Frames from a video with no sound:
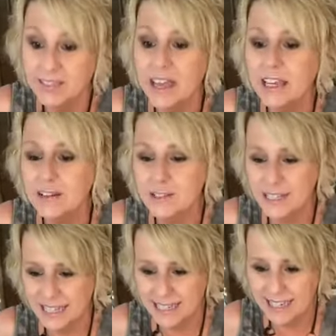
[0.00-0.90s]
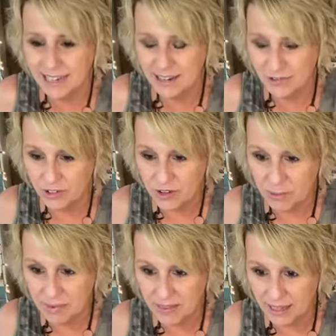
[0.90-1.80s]
Thank you, Cindy, for
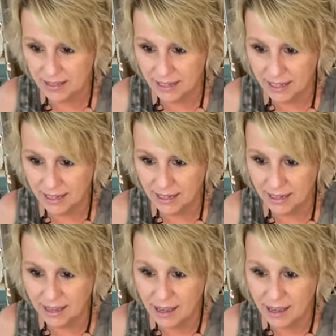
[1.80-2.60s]
dropping that link.